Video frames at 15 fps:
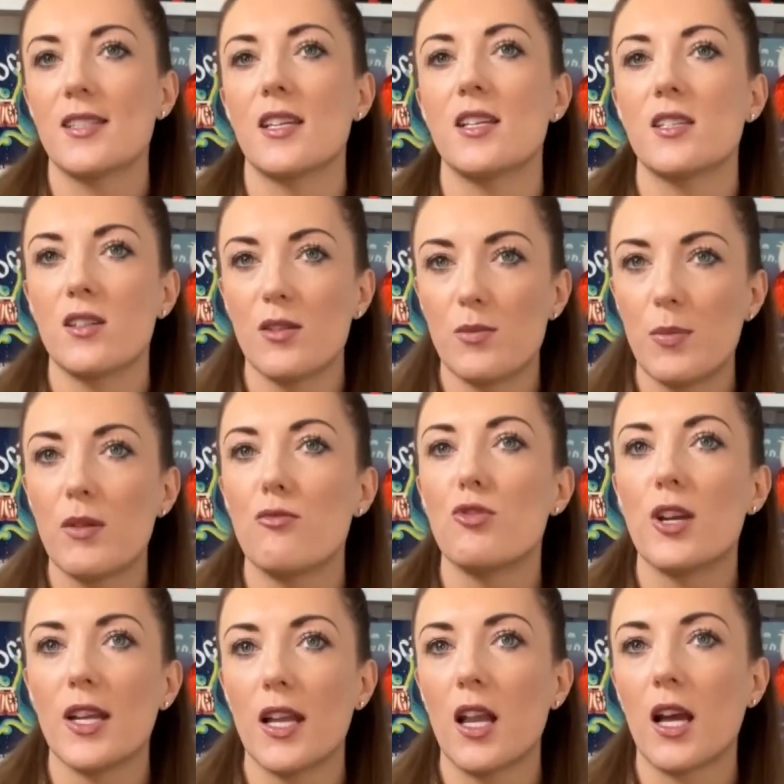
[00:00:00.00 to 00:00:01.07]
It's been
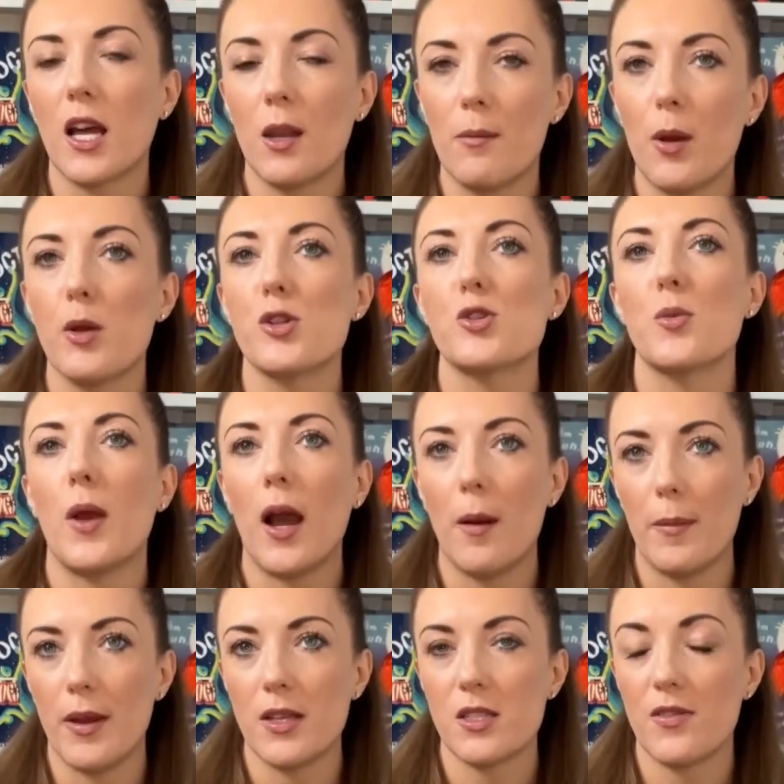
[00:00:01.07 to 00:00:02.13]
really like an emotional
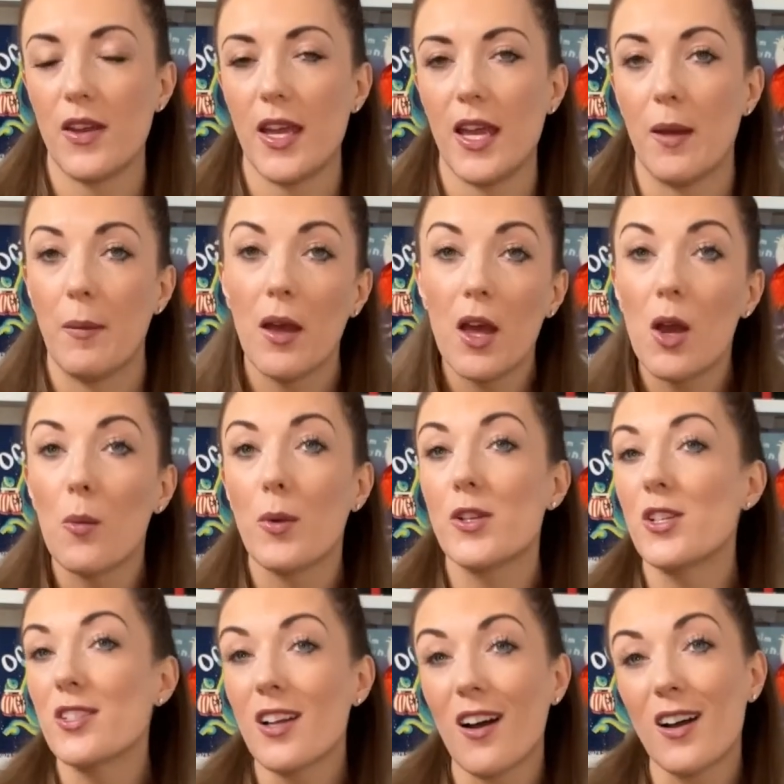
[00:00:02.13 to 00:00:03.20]
outburst for him. We
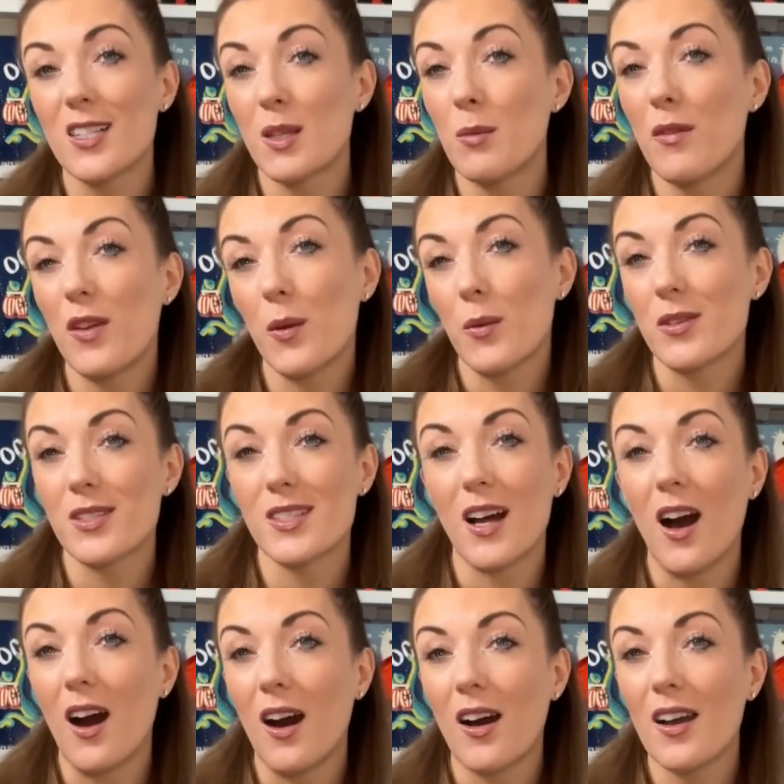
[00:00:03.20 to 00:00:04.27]
just ask him if he wants to
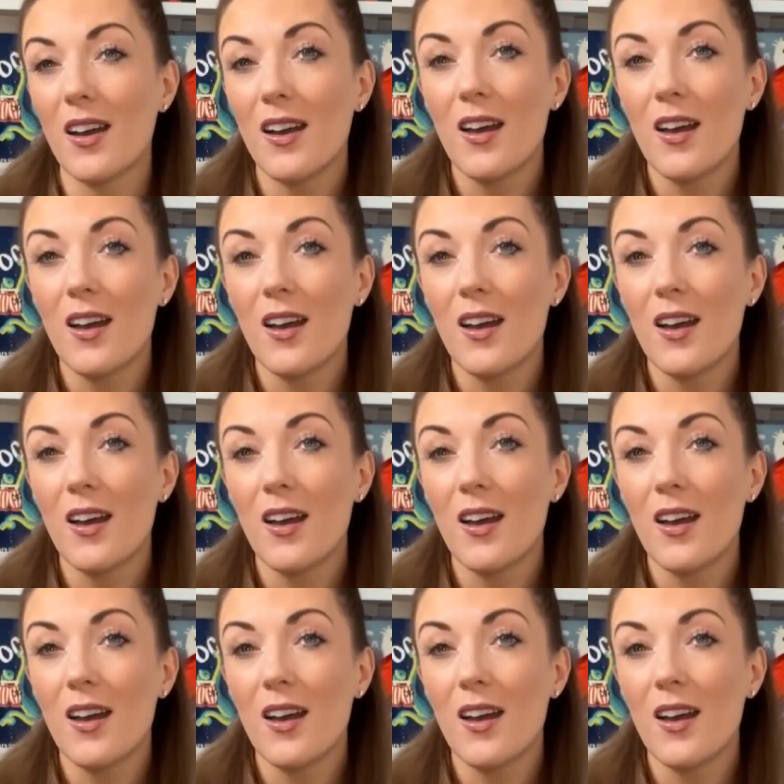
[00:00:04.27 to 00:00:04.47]
hug,